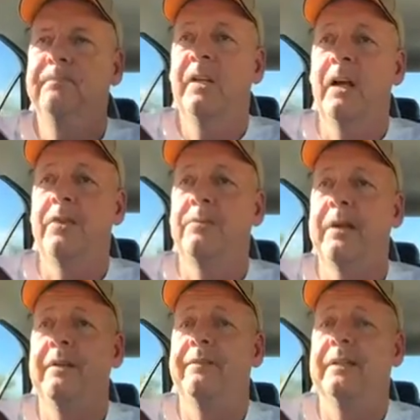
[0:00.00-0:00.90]
Other
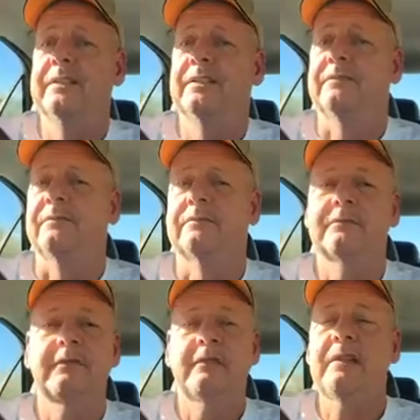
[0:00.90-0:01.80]
benefits,
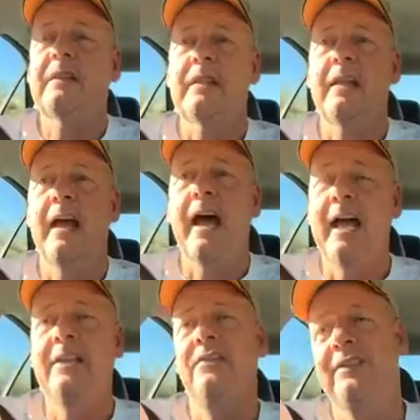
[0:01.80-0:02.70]
I
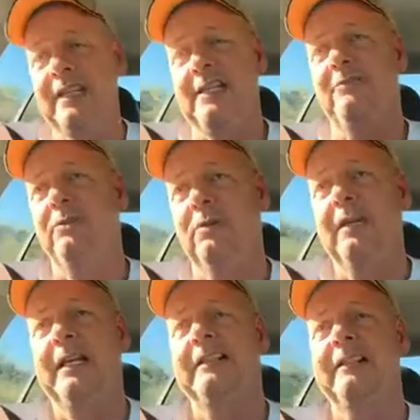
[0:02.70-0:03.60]
used to eat
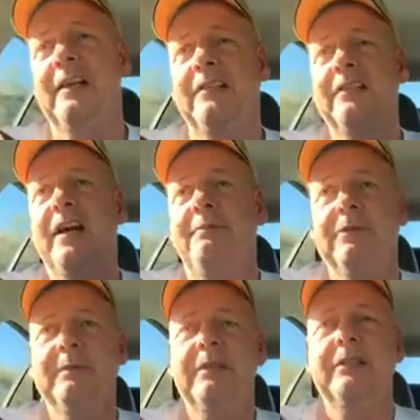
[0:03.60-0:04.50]
Rolaids nonstop,
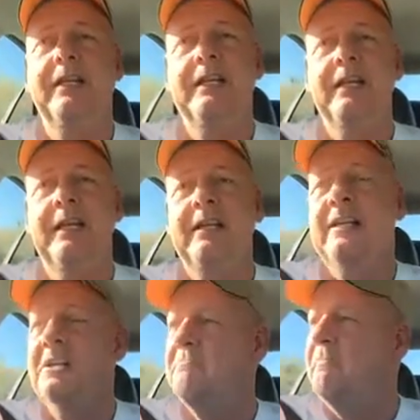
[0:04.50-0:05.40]
especially at night.
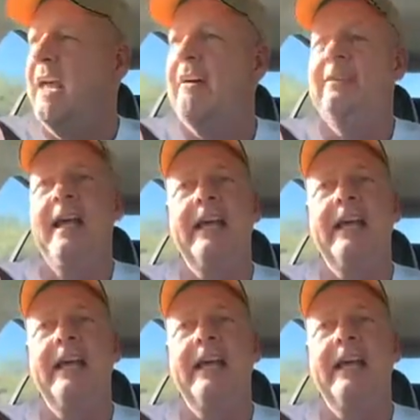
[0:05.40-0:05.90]
Haven't had